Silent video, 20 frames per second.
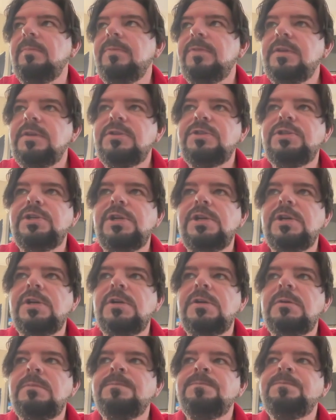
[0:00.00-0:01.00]
This
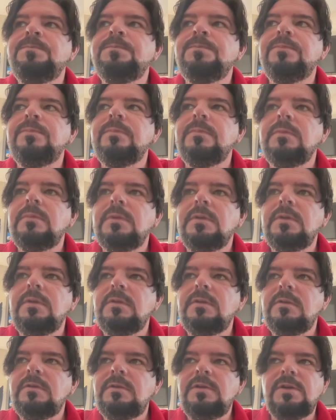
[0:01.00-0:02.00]
year,
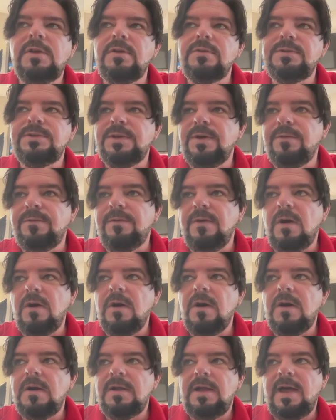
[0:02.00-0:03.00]
so
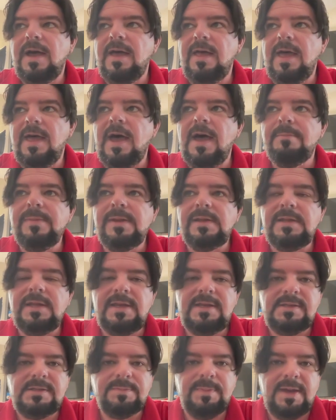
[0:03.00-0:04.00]
far, I mean,
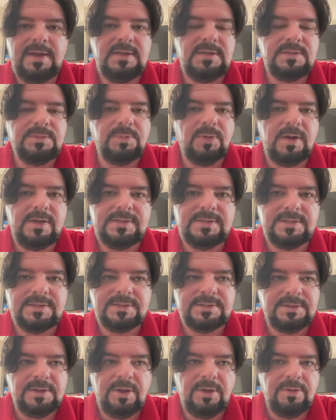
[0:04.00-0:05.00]
he's made his
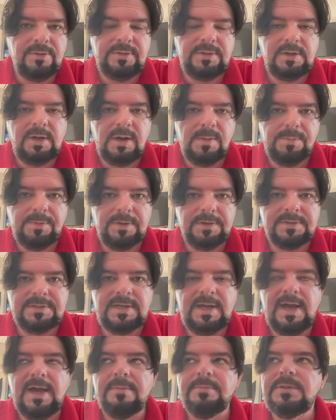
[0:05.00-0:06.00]
presence known a couple of
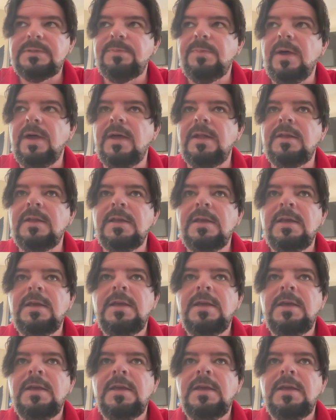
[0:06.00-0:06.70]
times, but